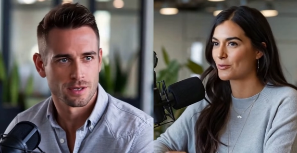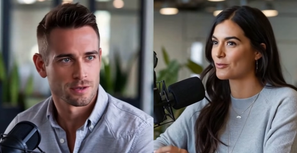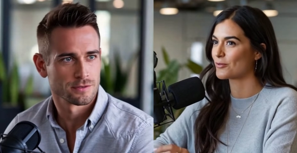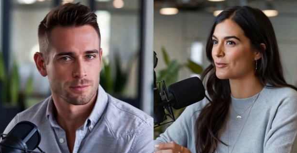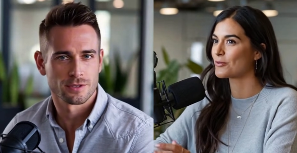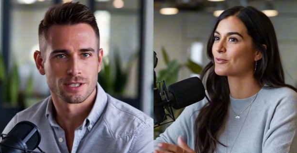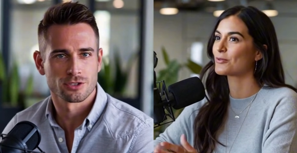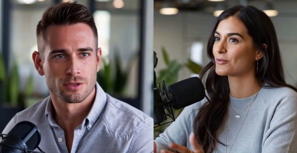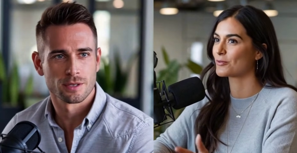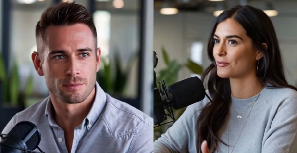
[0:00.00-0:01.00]
Speaker 1: of the
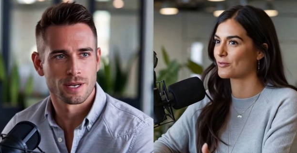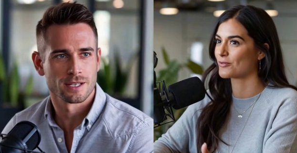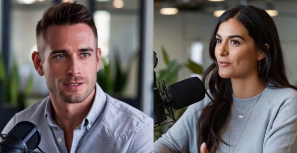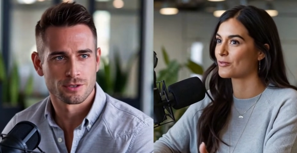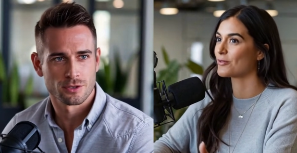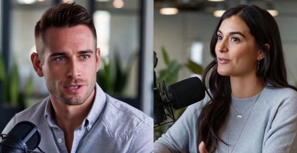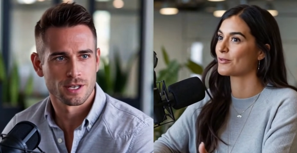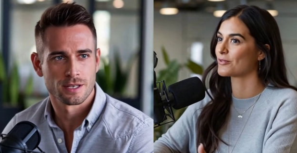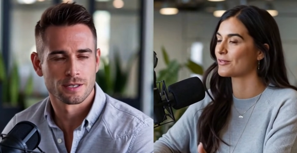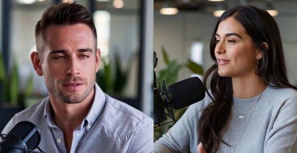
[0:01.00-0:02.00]
potential impacts on your
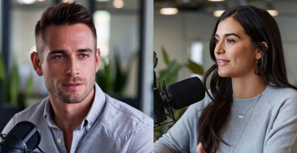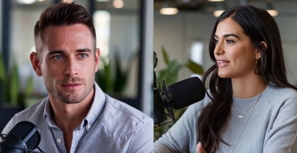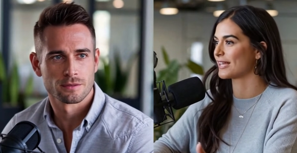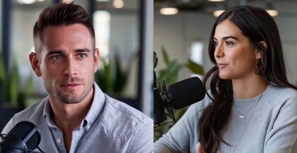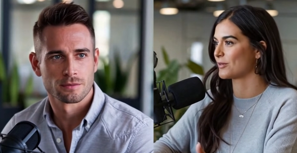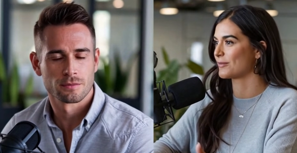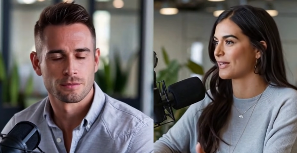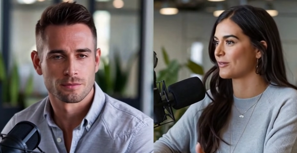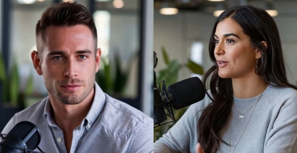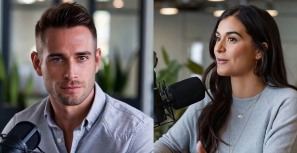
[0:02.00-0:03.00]
gut.
Speaker 2: And what
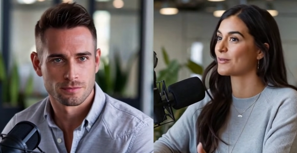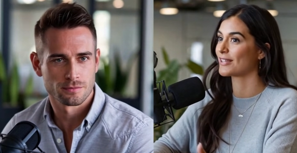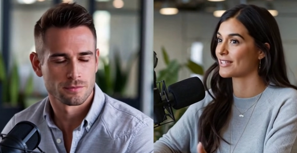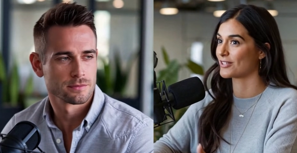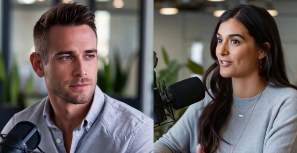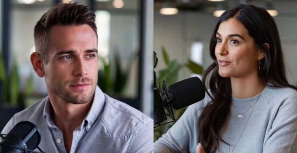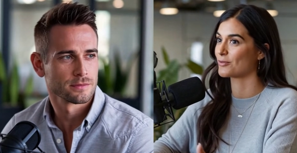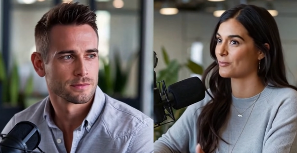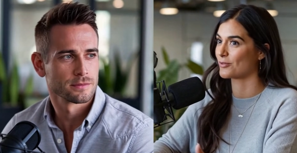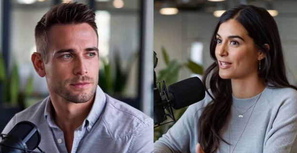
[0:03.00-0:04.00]
about all the medications
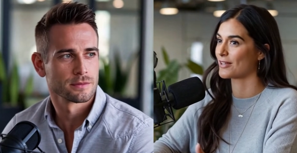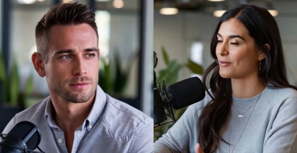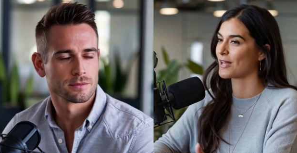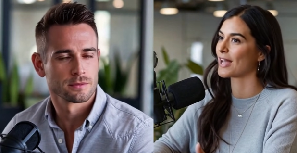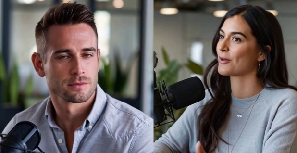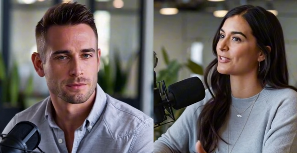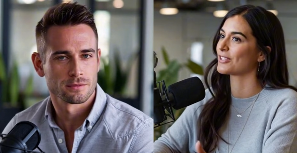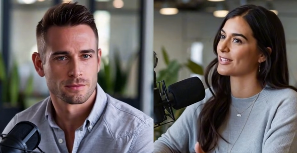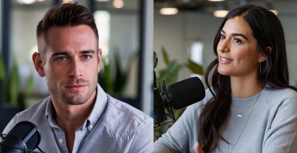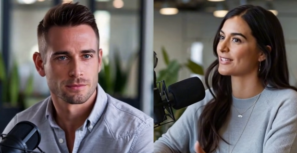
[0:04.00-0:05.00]
people take for
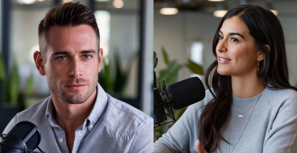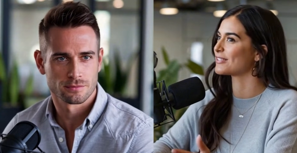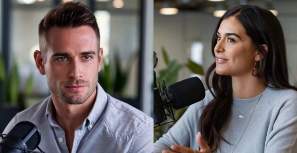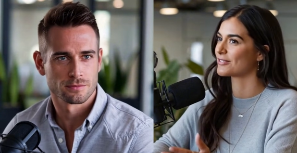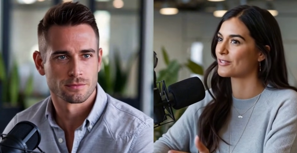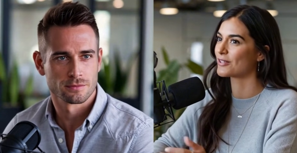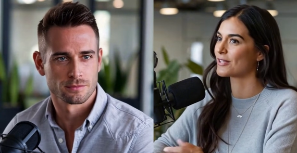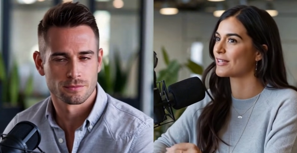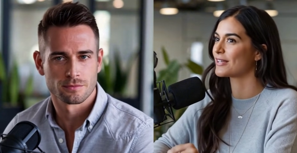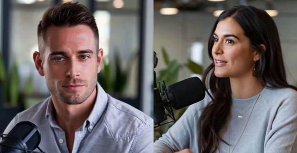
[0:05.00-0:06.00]
altitude sickness?
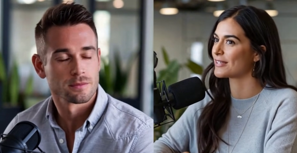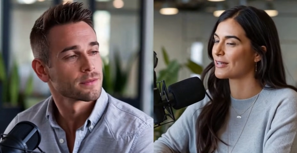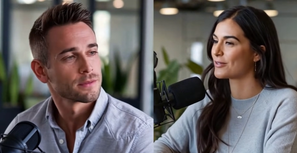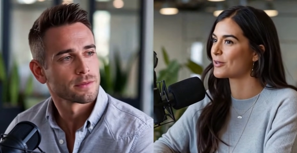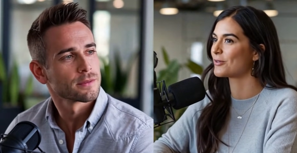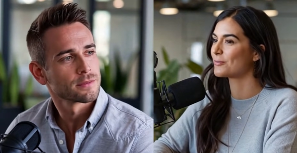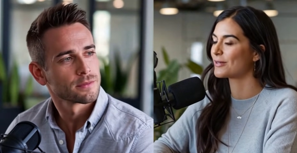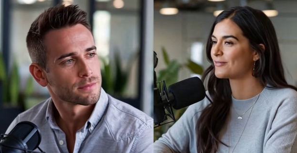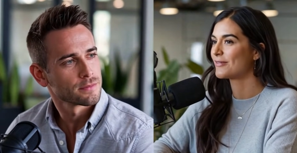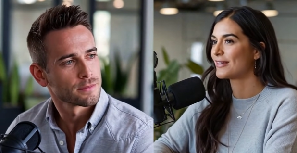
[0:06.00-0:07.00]
Can those be
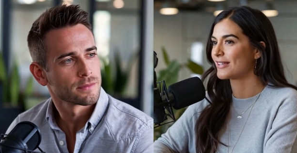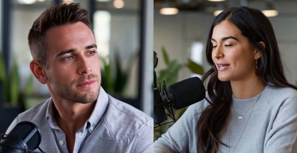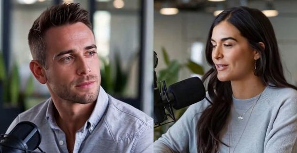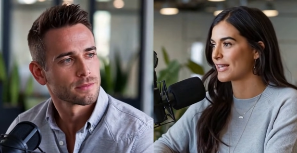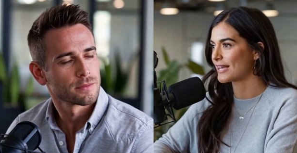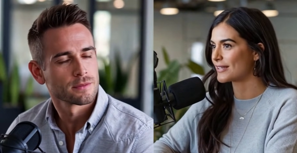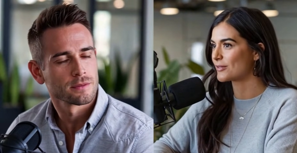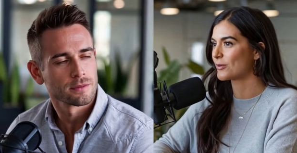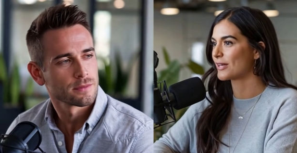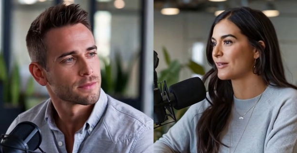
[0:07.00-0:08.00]
affecting our gut as
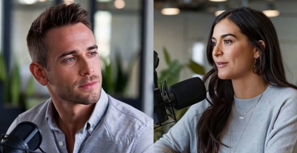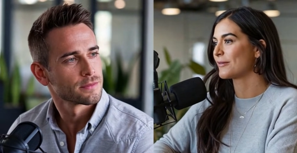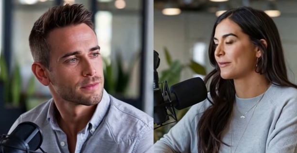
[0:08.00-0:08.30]
well?